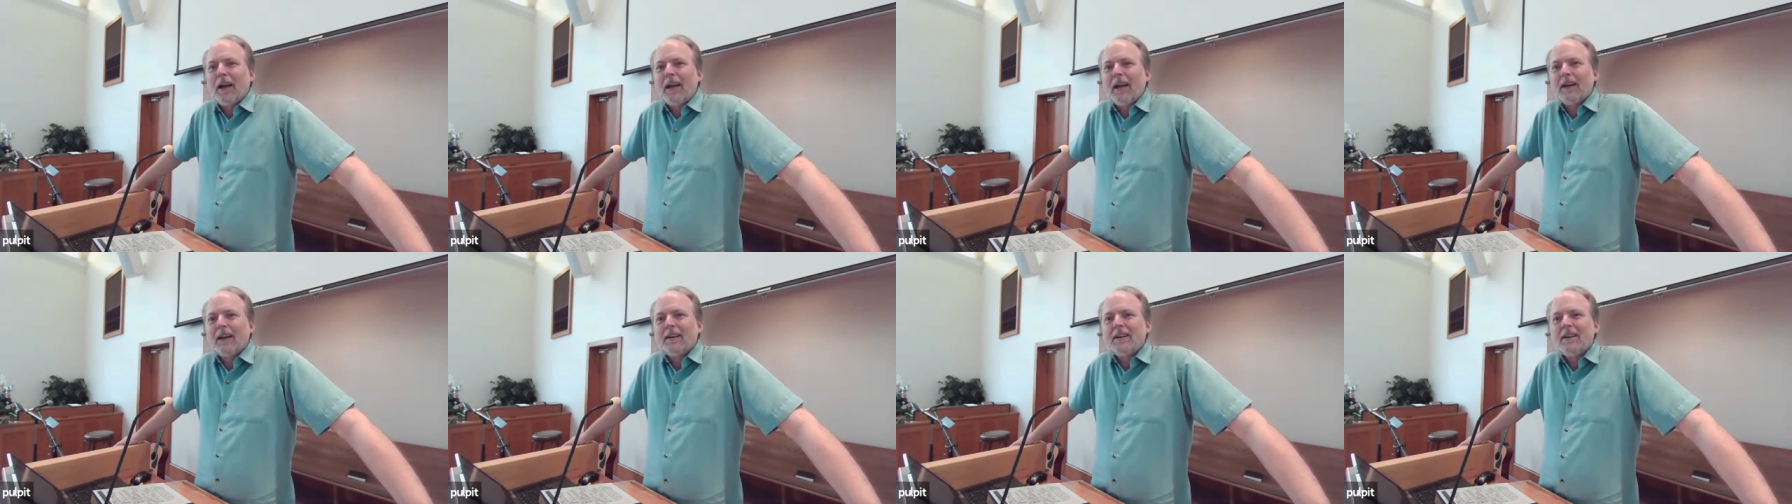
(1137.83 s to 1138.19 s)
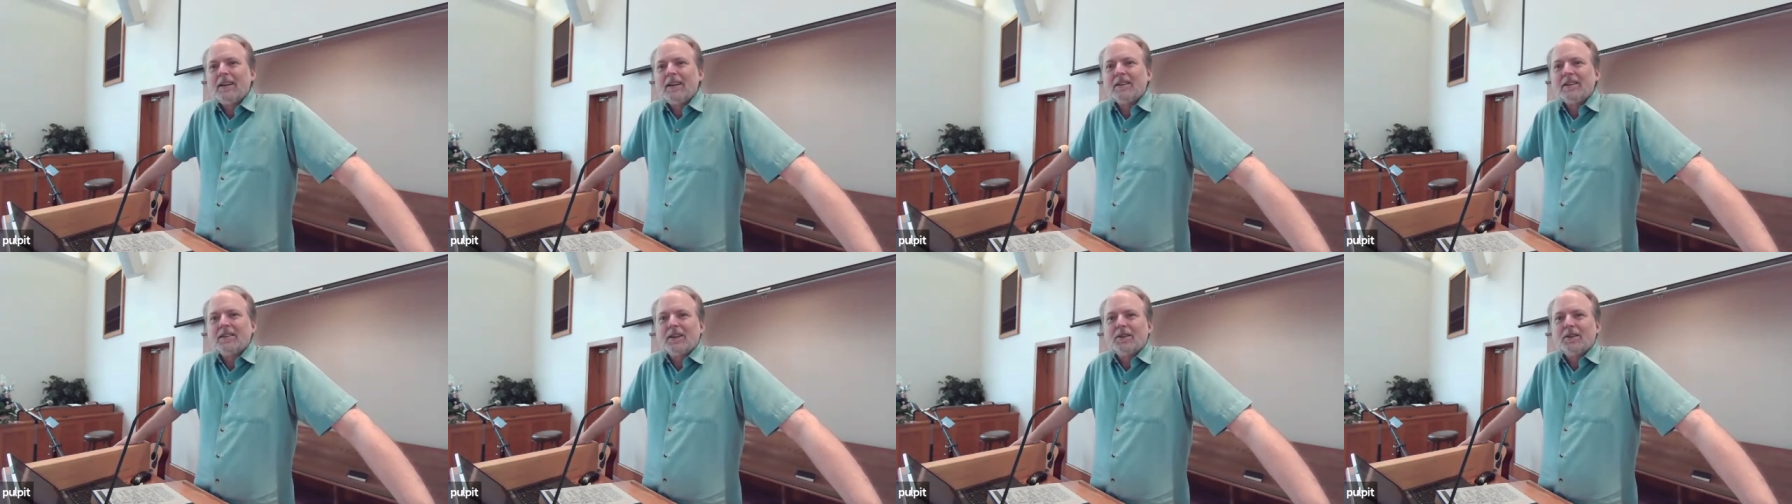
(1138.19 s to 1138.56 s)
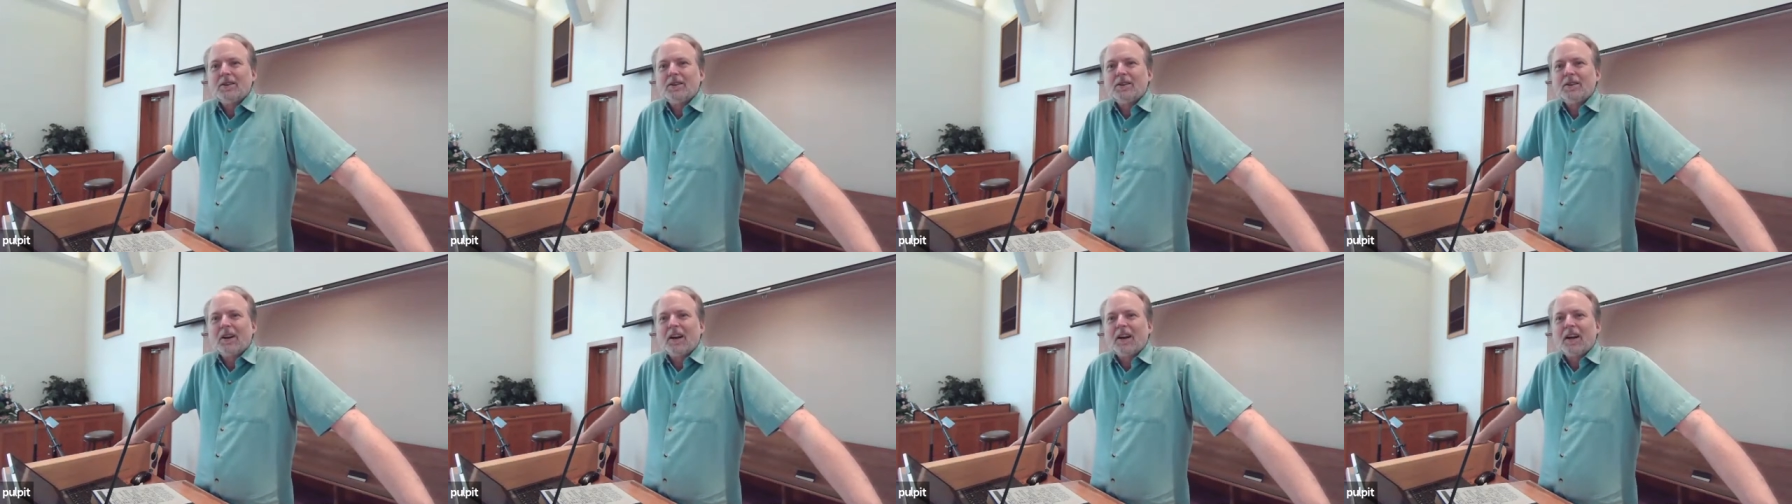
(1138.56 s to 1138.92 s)
and his
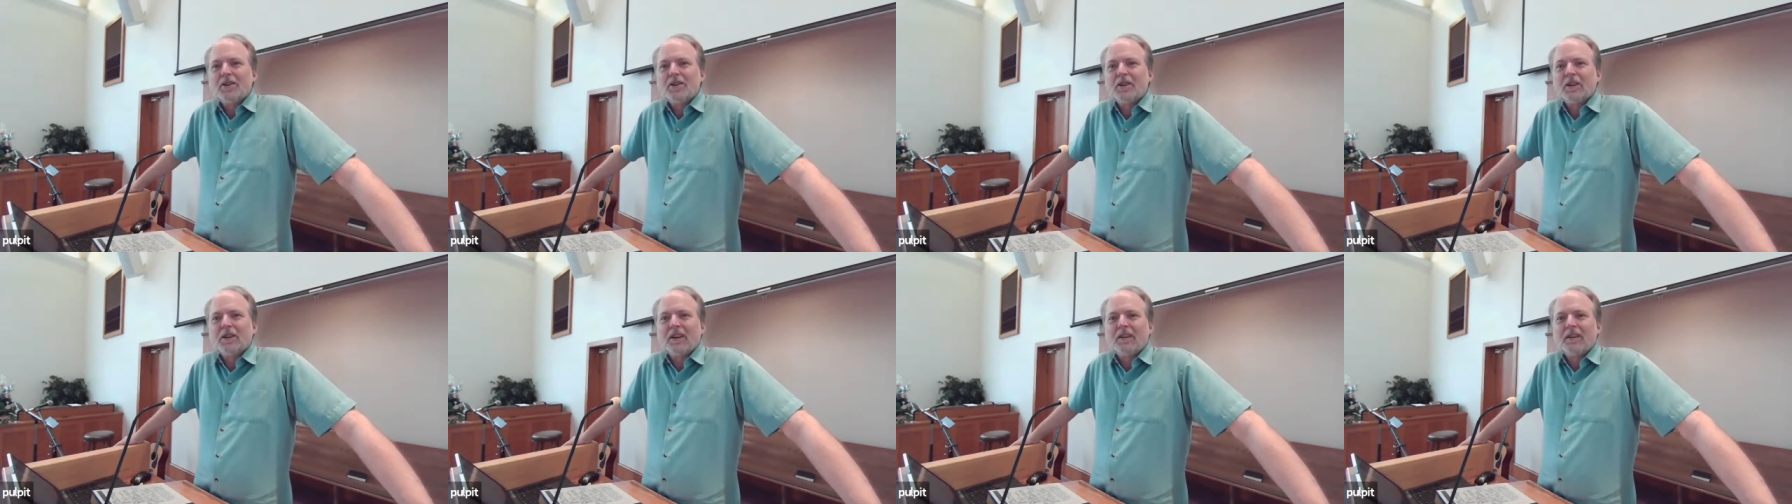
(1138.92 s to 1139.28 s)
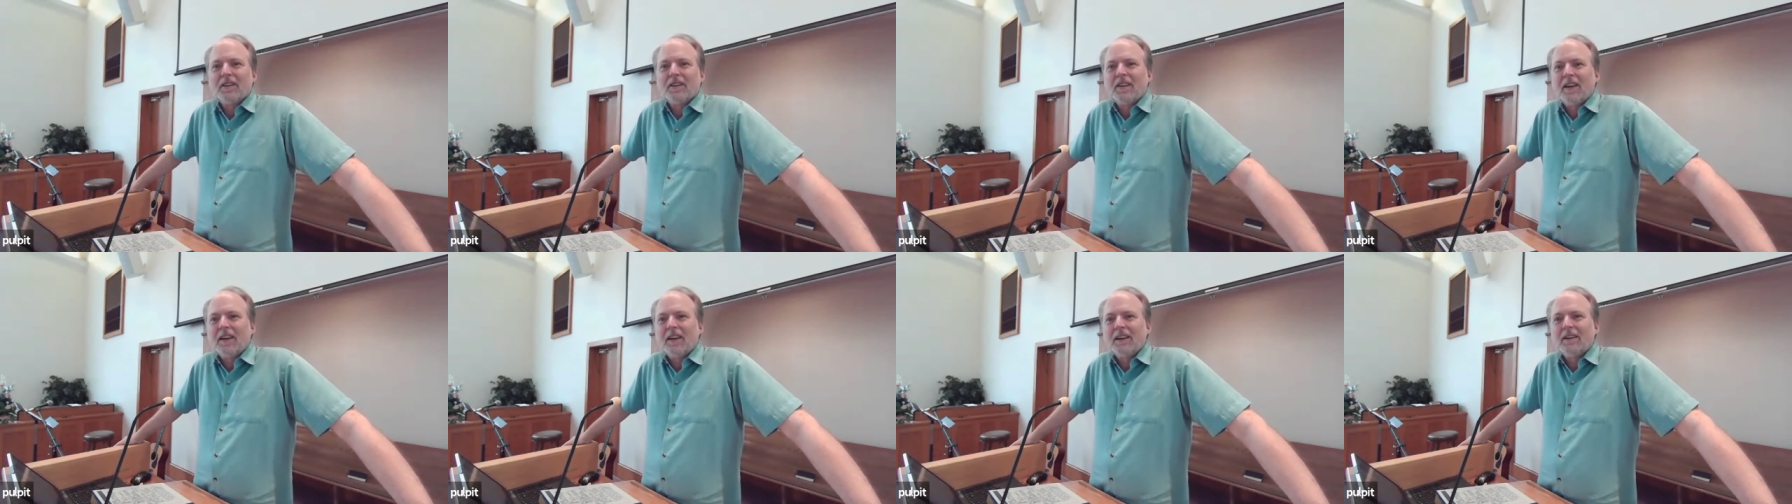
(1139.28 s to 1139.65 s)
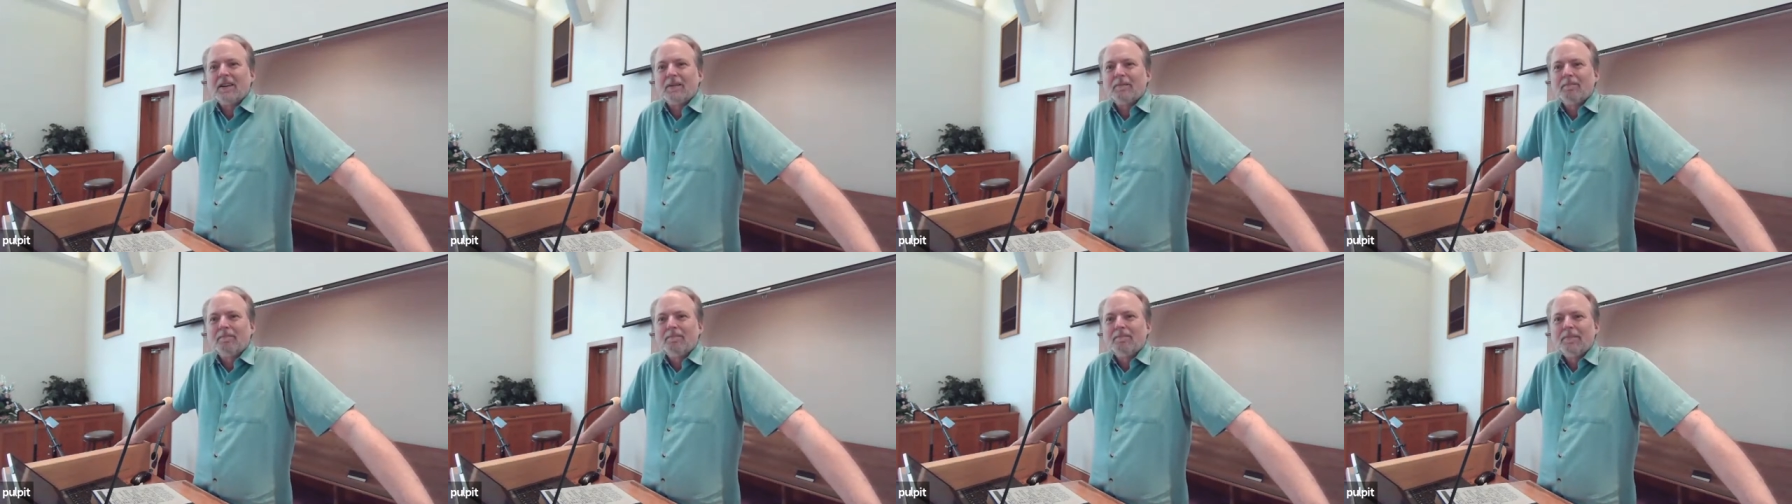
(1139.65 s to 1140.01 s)
introduction of the
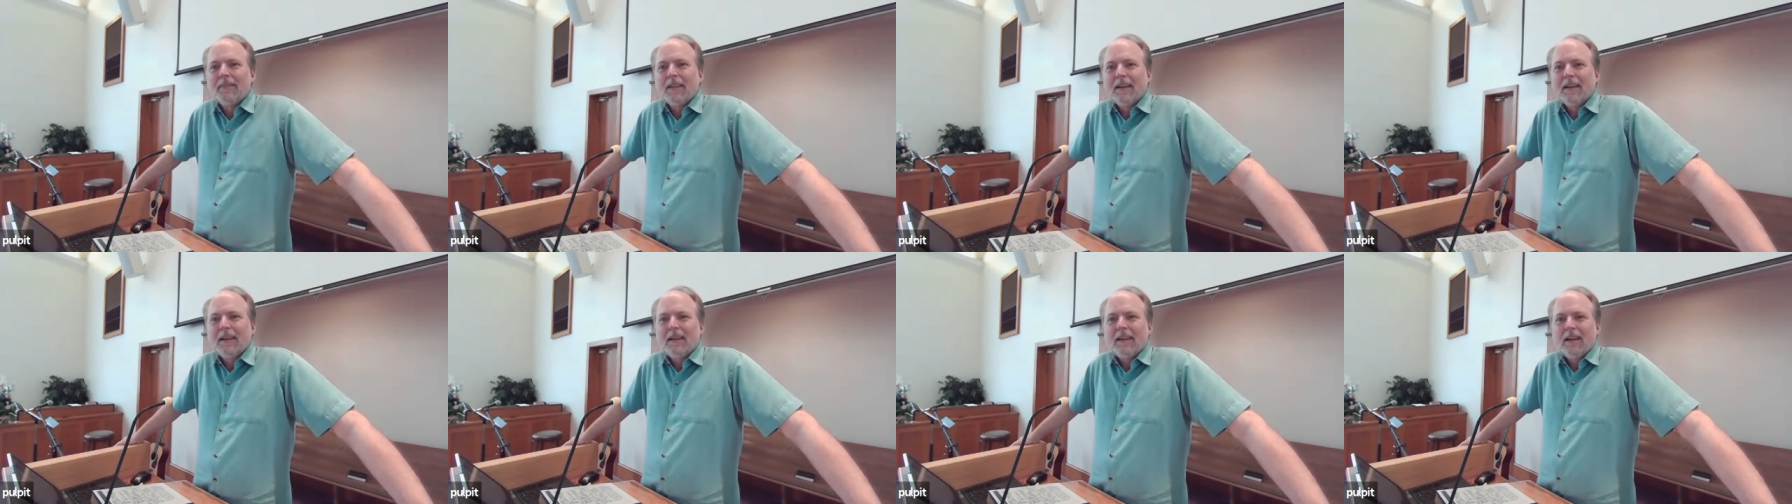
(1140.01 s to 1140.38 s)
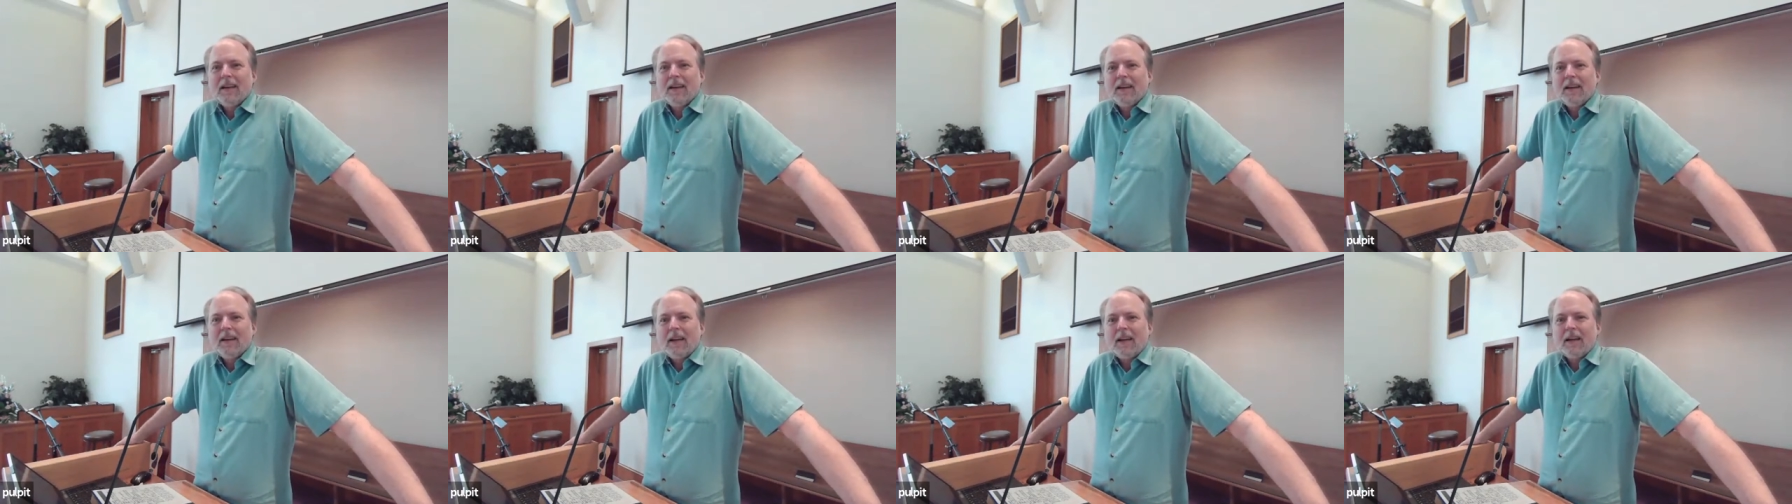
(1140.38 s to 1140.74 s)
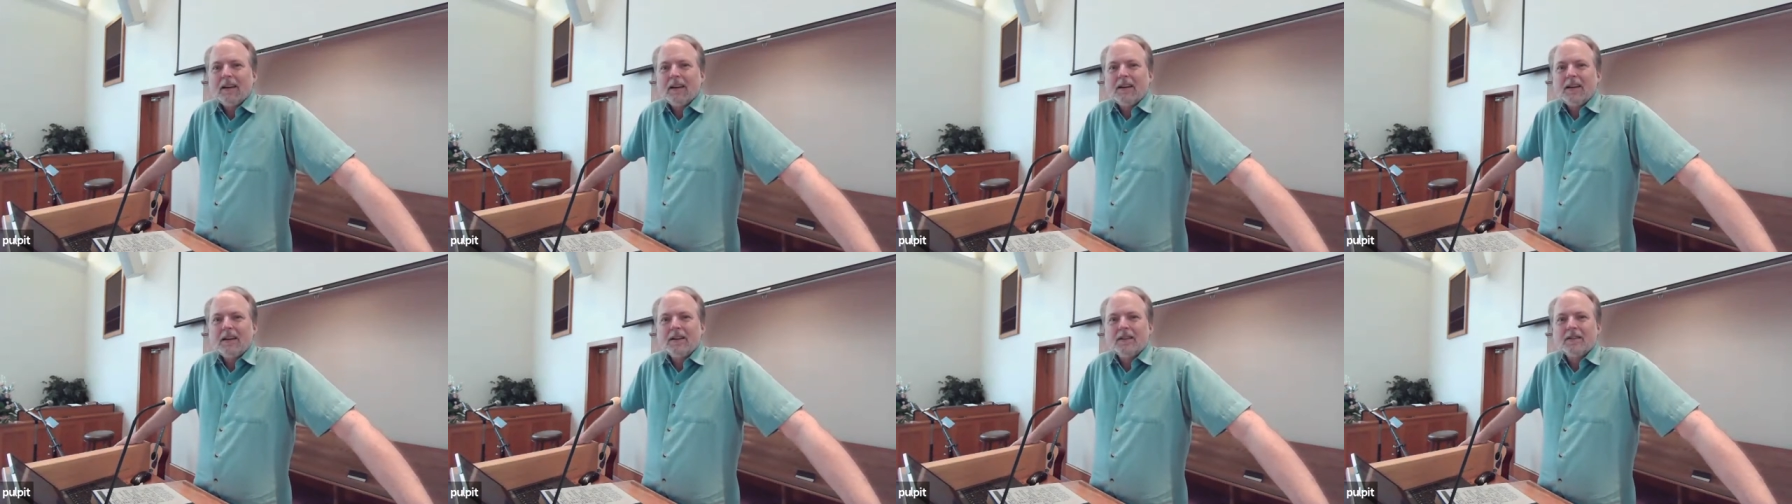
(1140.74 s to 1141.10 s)
kingdom
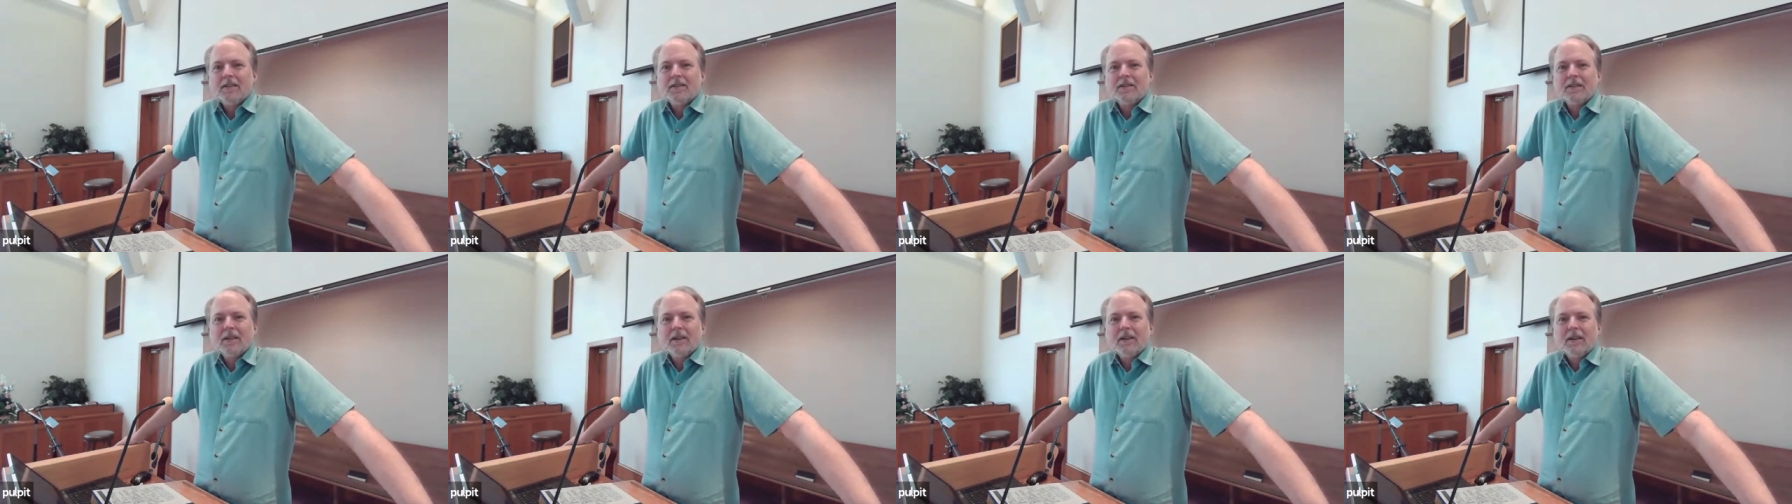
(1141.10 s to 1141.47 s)
and his